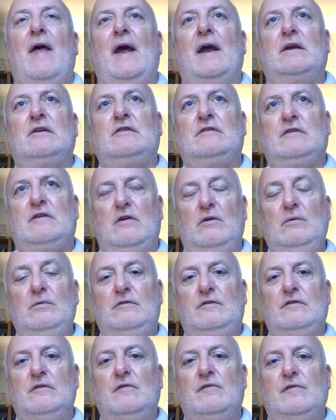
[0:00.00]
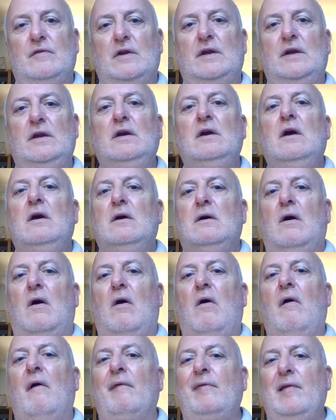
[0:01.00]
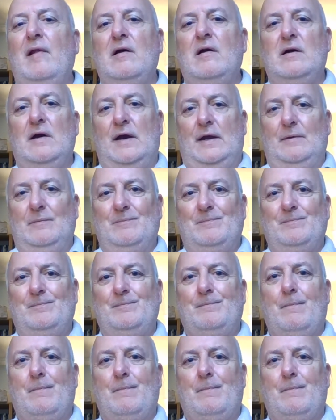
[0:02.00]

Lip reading: exclusively online.